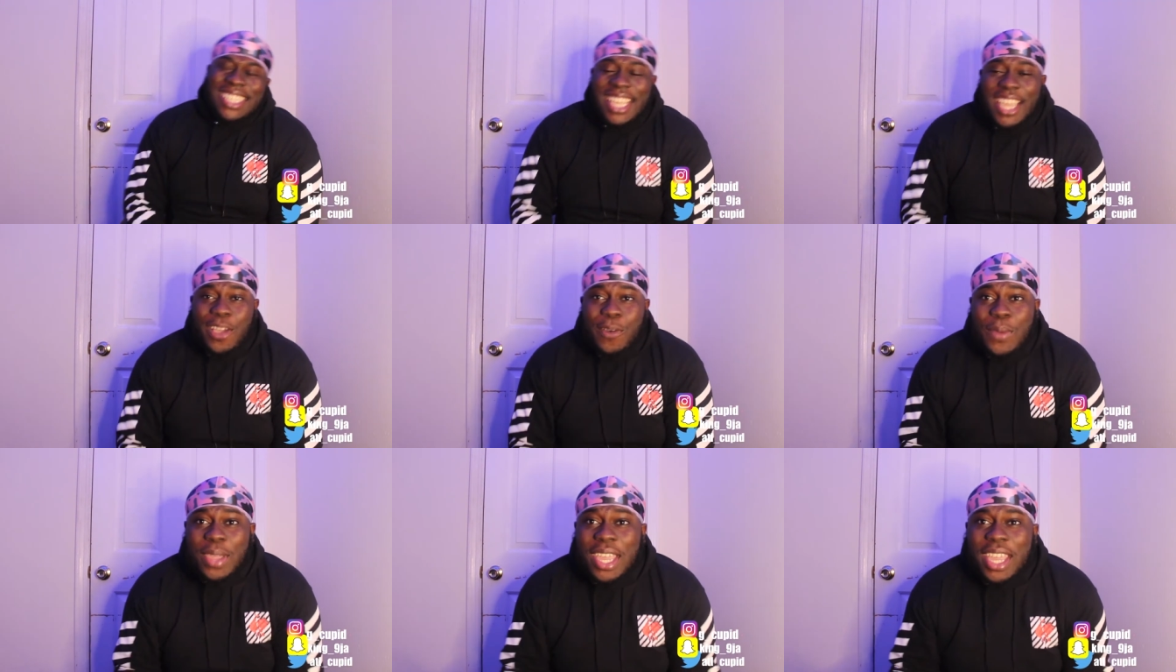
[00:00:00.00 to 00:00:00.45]
I'm
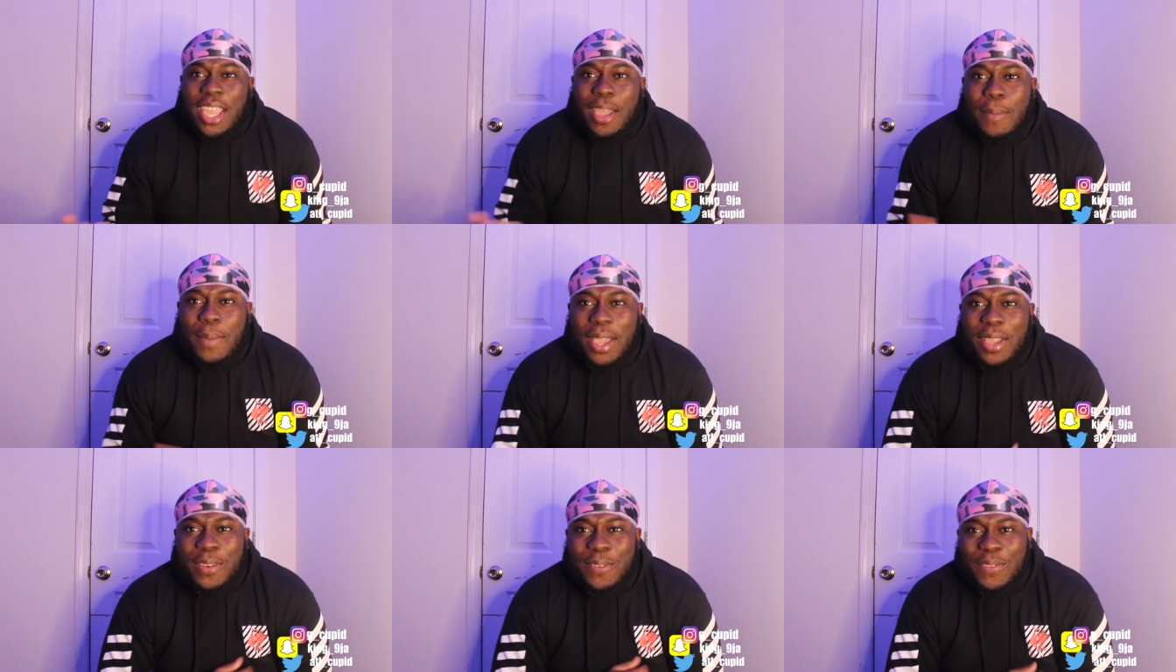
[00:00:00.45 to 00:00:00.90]
saying? We in
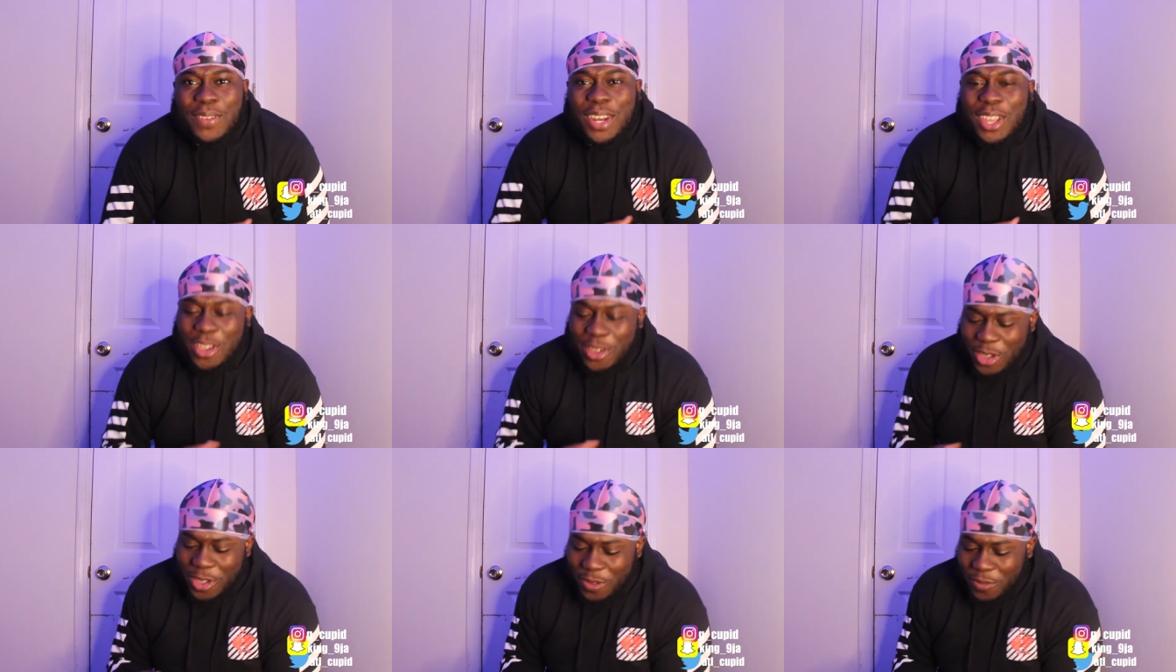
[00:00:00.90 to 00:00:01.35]
here making a
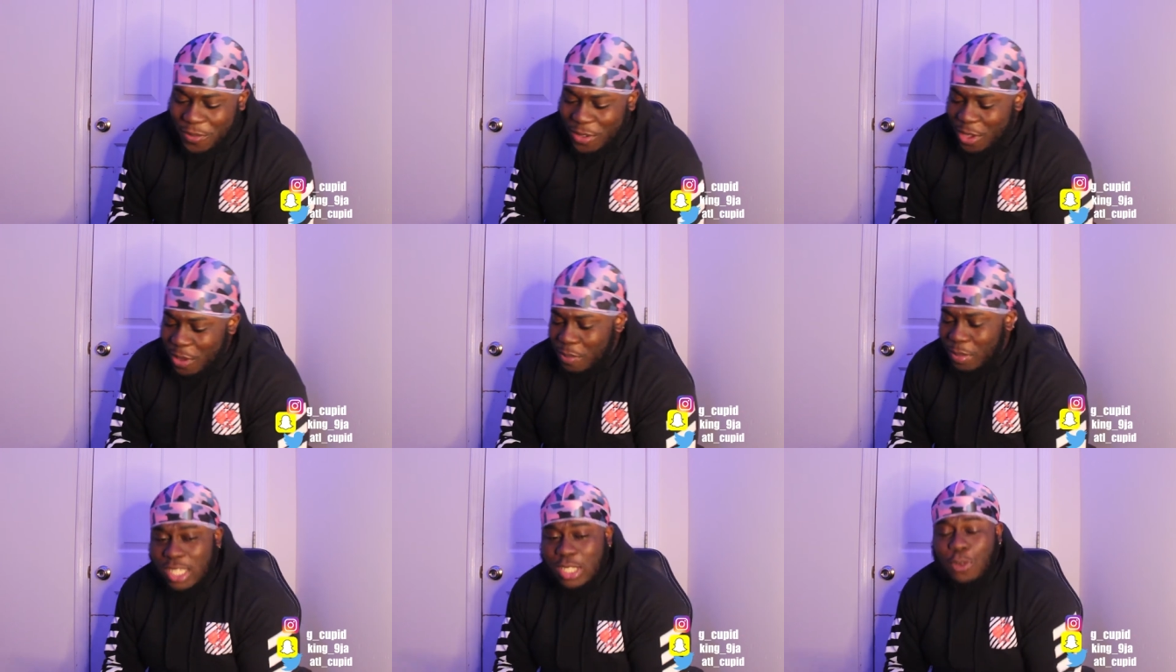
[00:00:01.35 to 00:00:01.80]
video, you
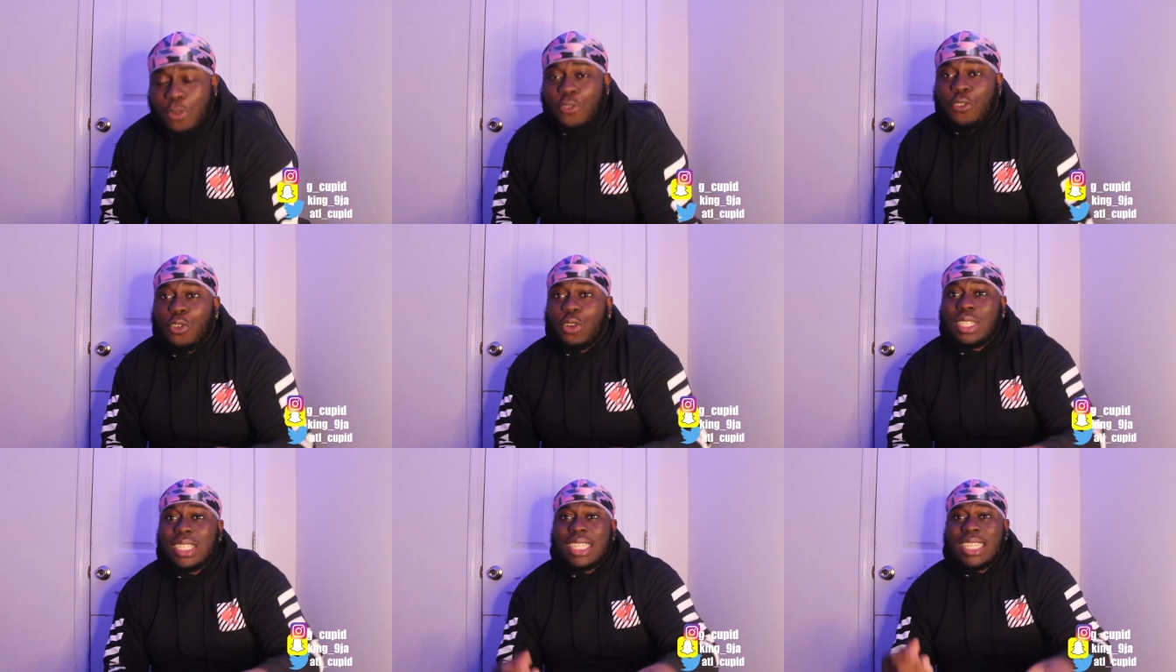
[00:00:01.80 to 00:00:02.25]
feel me? So
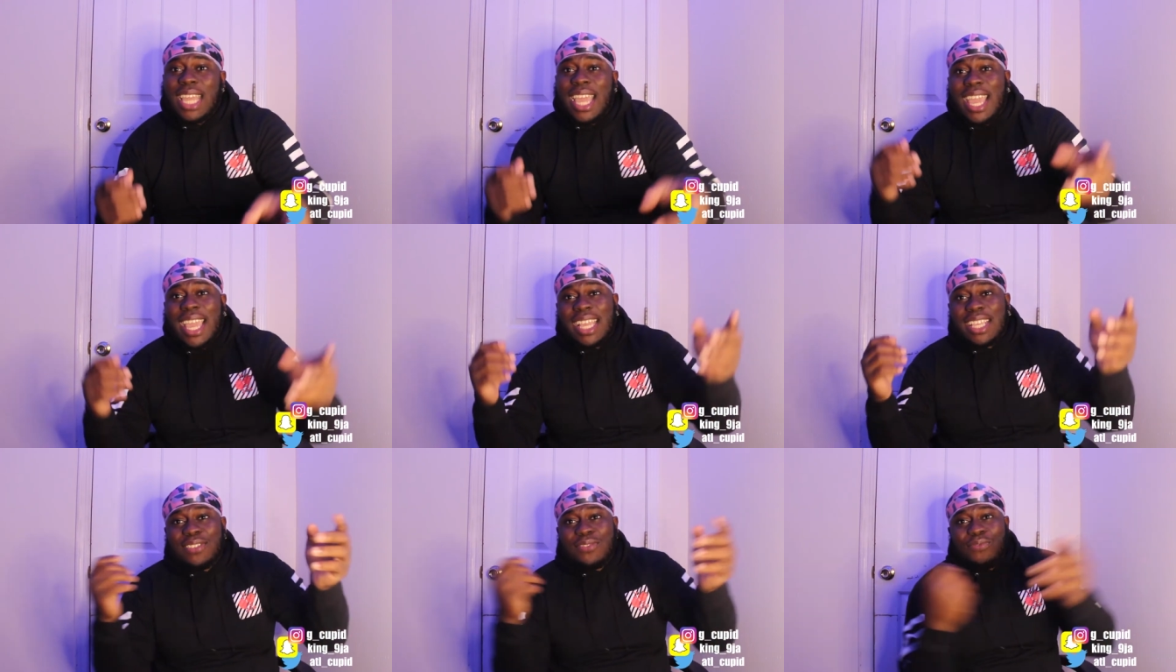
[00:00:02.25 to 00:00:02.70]
for
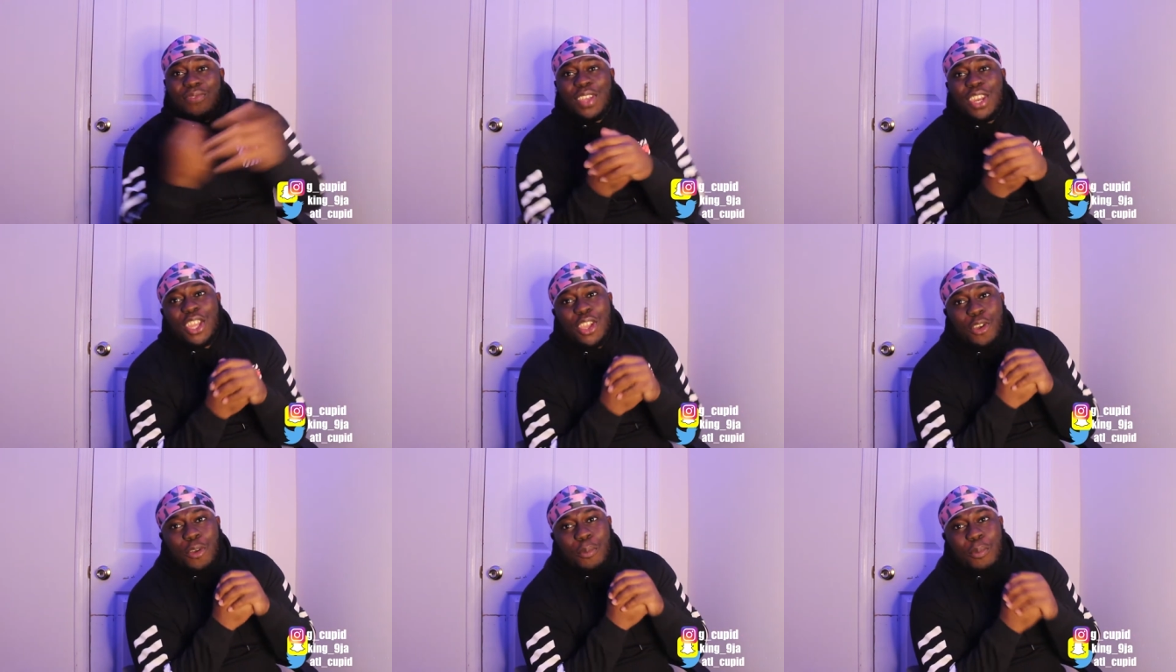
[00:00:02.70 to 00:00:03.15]
today's
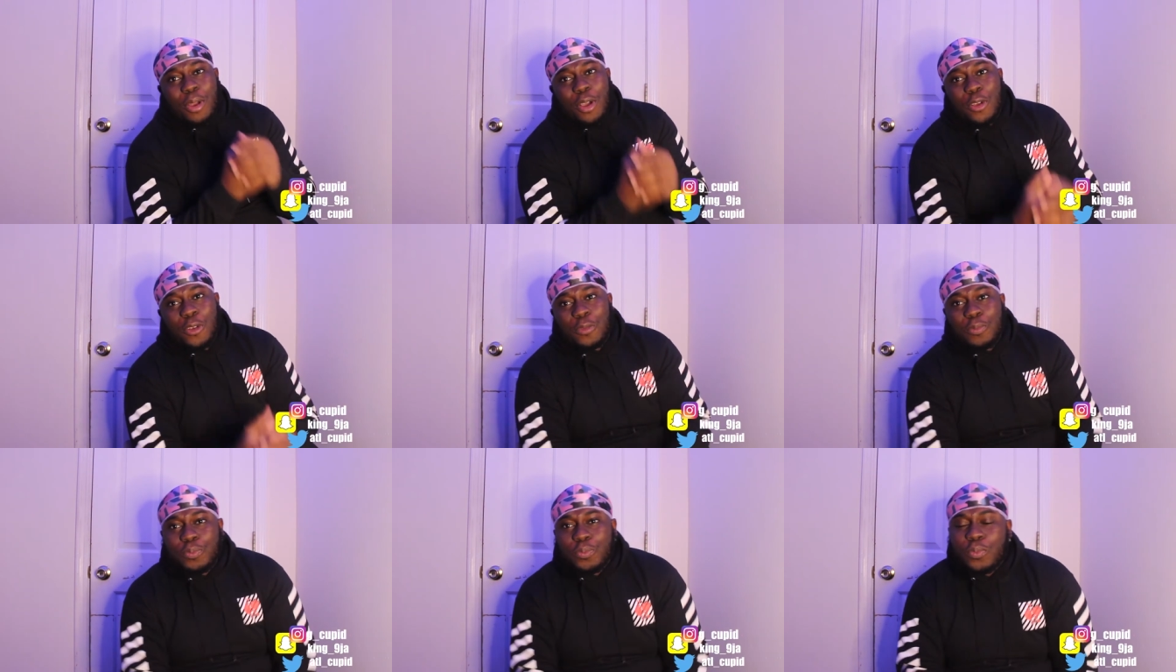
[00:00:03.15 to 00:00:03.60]
video,
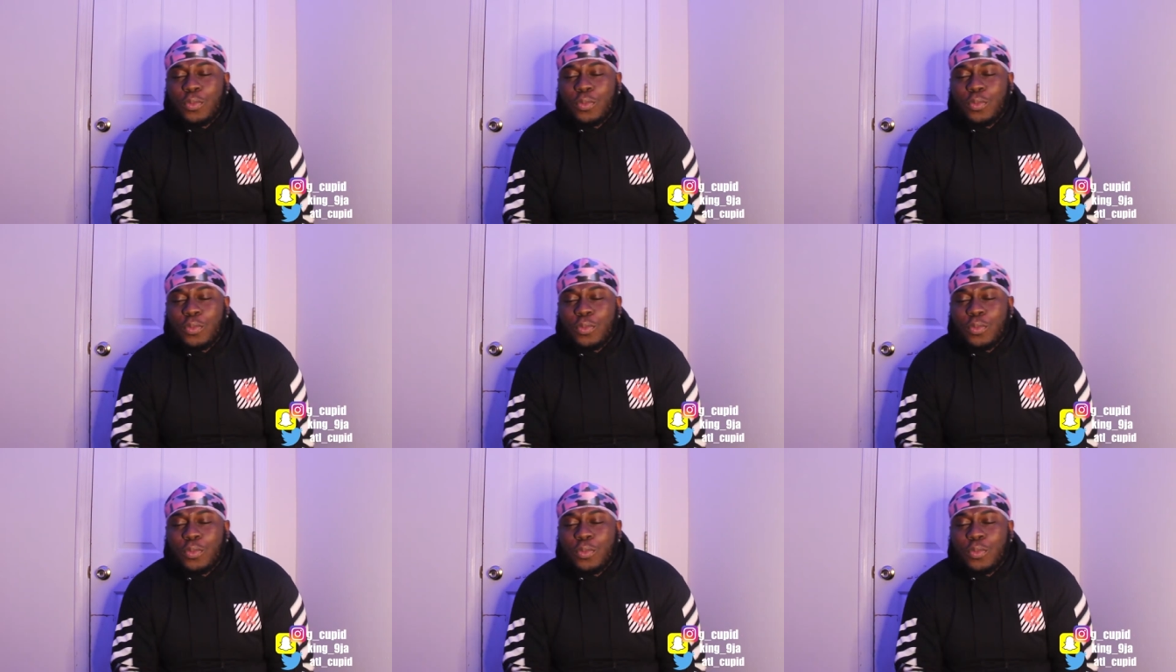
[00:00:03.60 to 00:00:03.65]
bro.